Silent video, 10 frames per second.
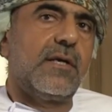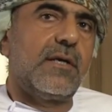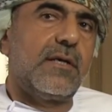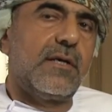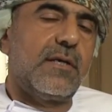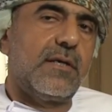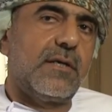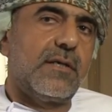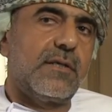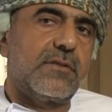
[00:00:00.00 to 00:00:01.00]

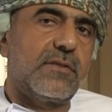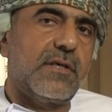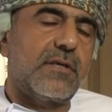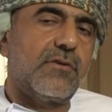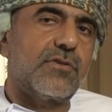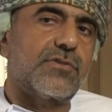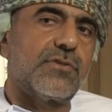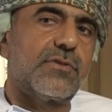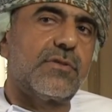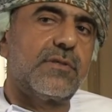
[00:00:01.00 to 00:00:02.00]
Uh, TRA
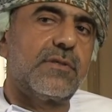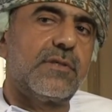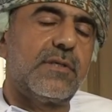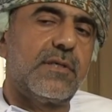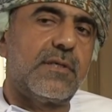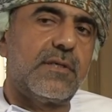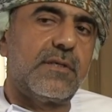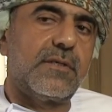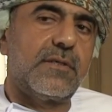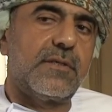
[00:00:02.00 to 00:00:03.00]
also
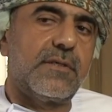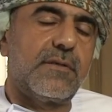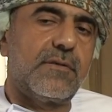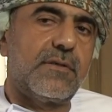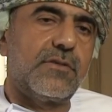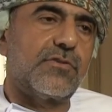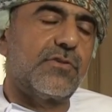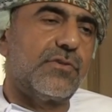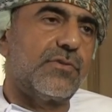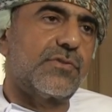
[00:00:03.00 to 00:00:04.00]
uh,
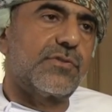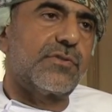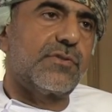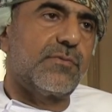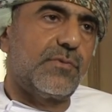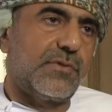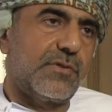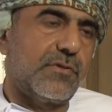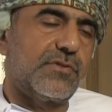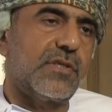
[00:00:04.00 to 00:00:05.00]
introduce
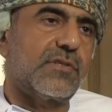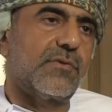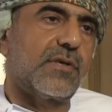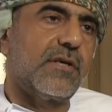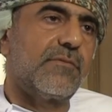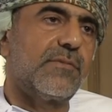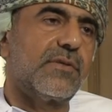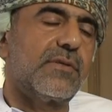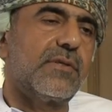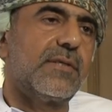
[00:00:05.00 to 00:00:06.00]
with conjunction with the
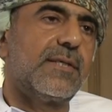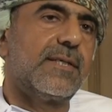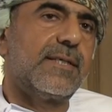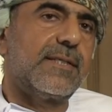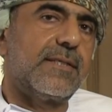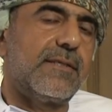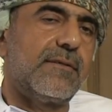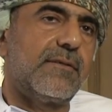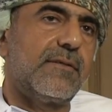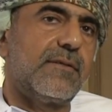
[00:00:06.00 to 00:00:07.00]
government
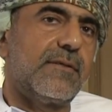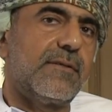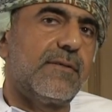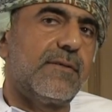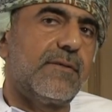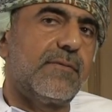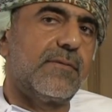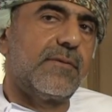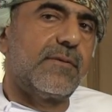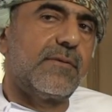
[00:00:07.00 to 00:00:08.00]
the
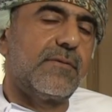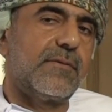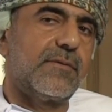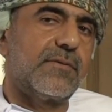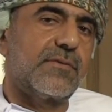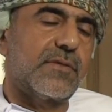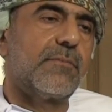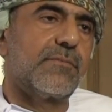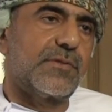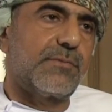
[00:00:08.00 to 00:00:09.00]
uh,
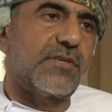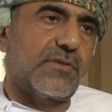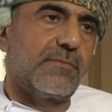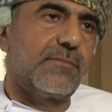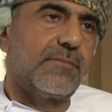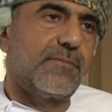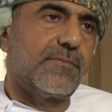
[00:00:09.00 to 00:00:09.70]
some spectrum